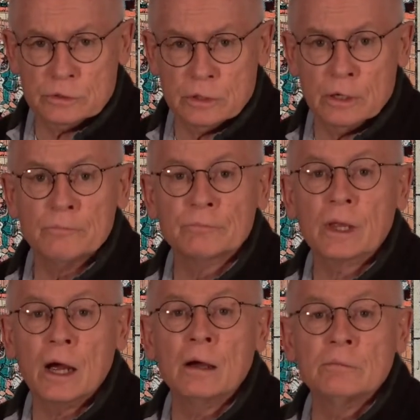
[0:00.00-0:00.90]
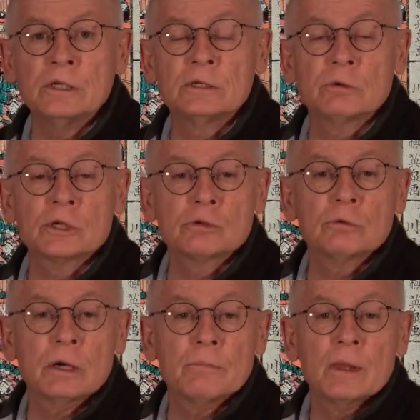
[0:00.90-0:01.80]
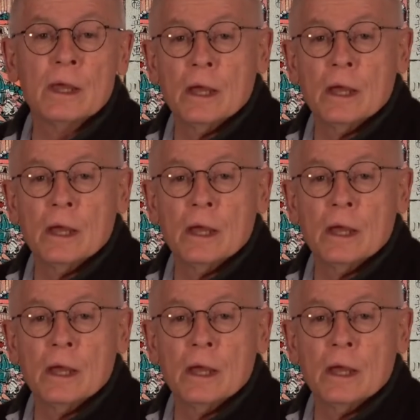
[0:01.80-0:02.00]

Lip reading: I'm Dieter Manschura.